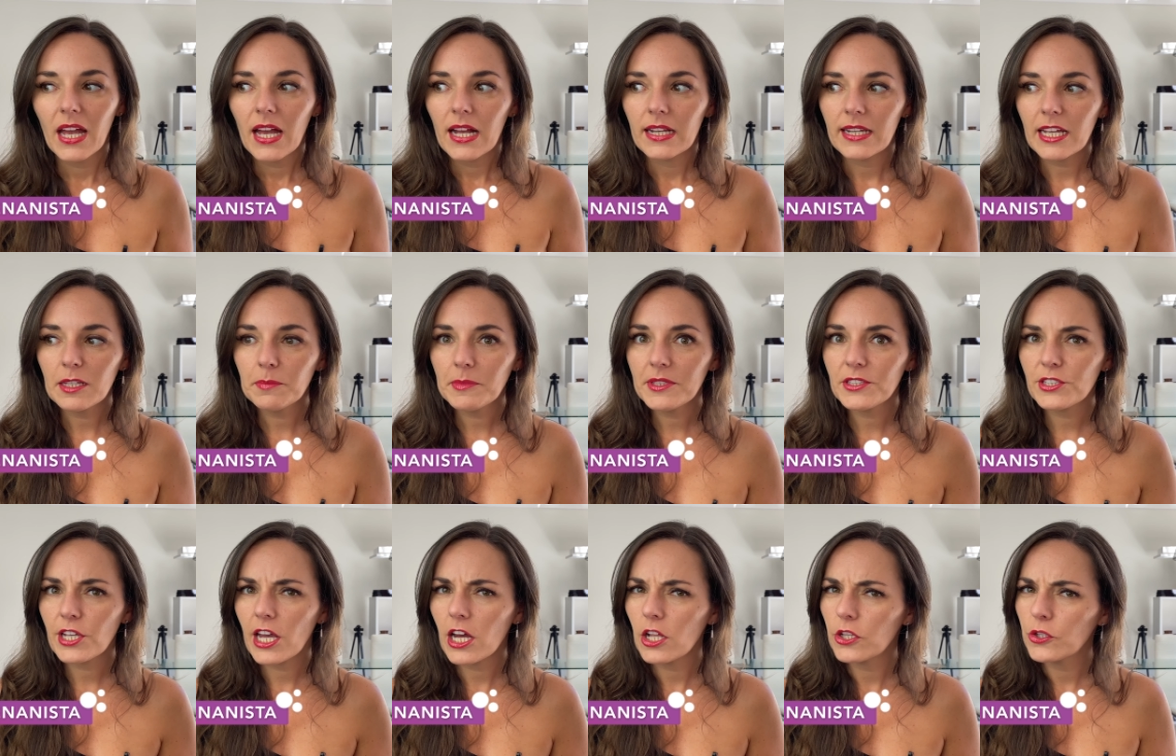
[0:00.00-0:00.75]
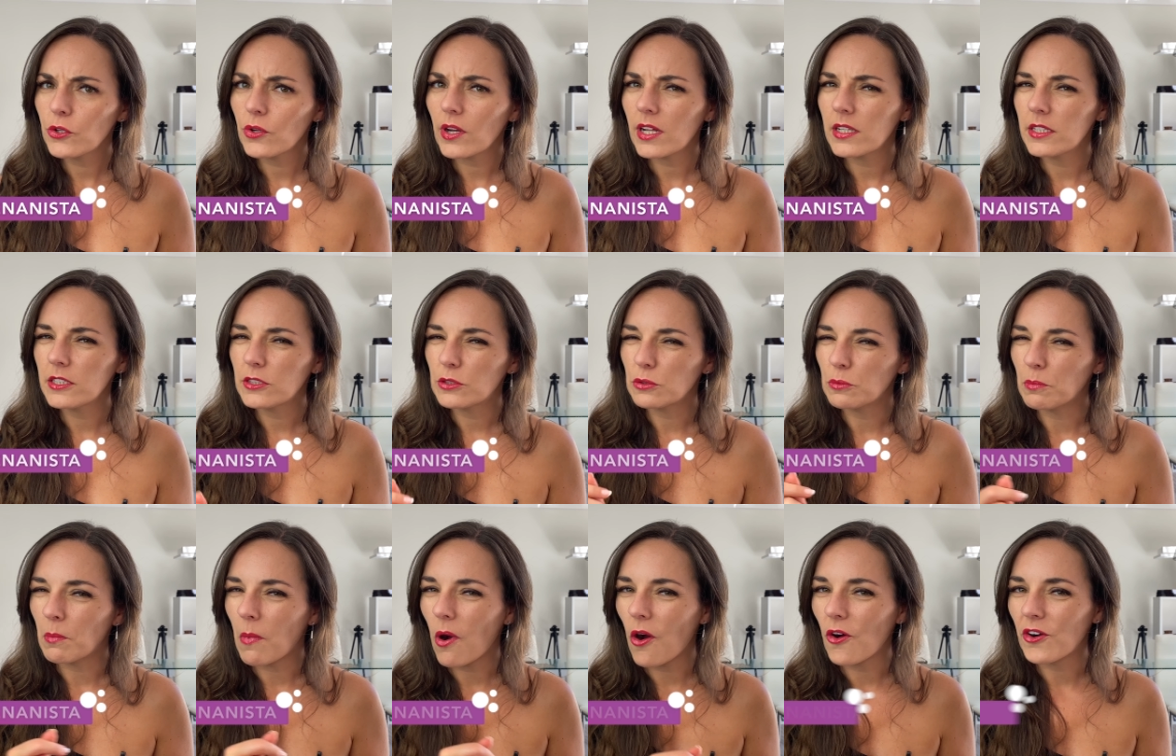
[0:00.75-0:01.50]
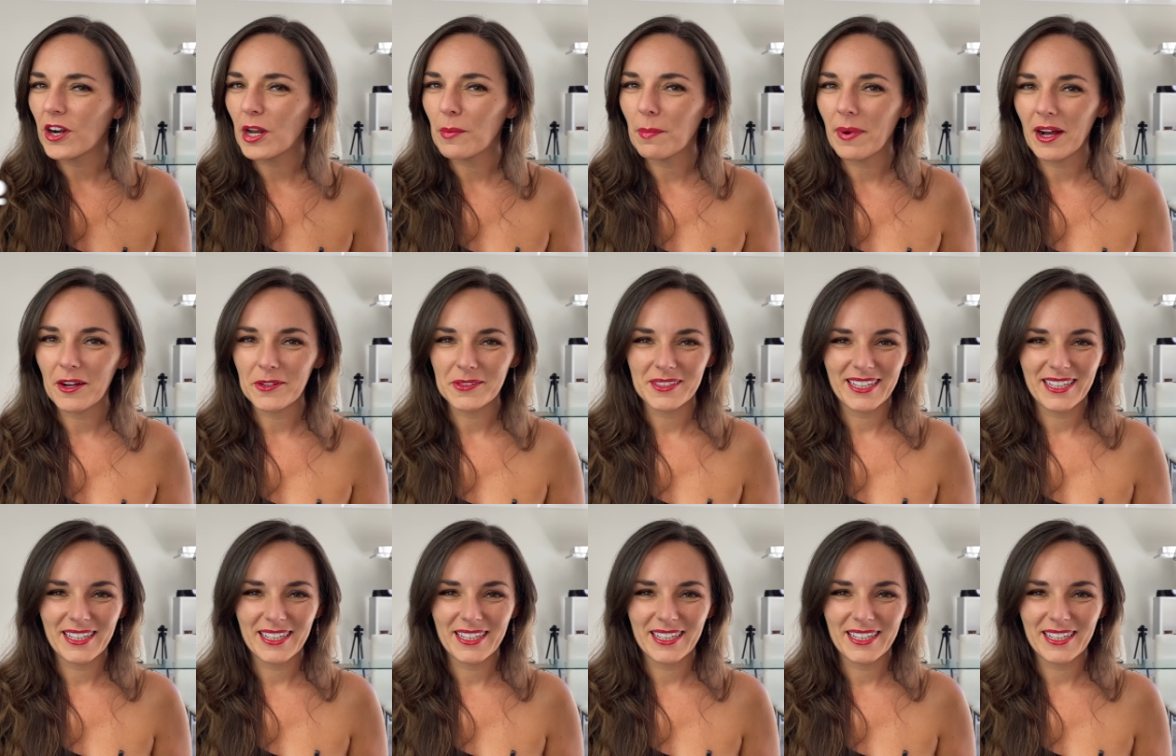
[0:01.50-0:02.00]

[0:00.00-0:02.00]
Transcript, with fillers: Let me tell you a little more about